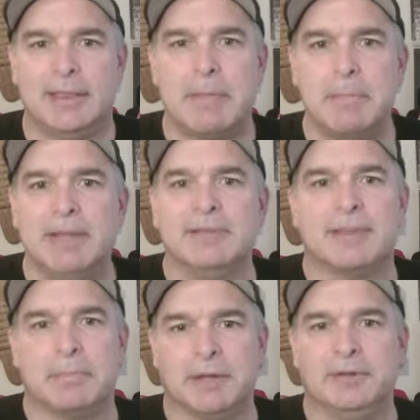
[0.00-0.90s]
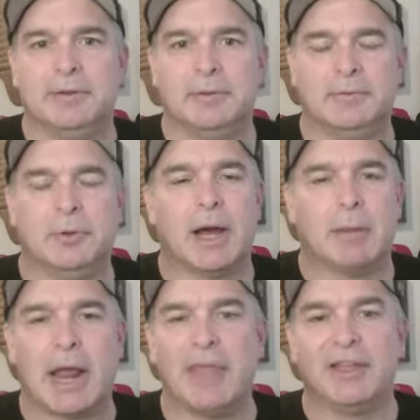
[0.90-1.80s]
That means something to
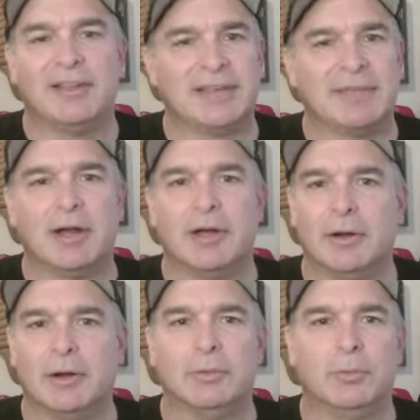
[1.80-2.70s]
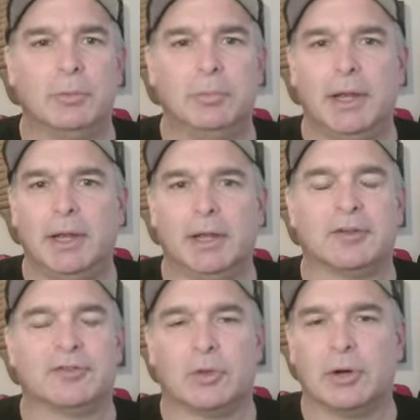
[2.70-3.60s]
Albert. I think 700 would be
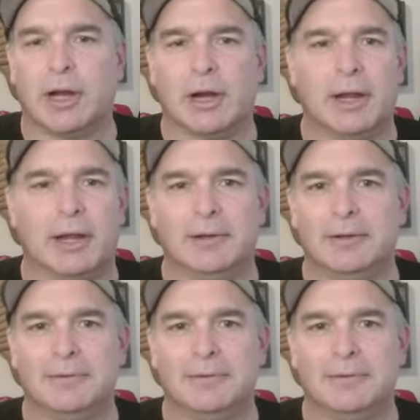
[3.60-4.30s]
extraordinary,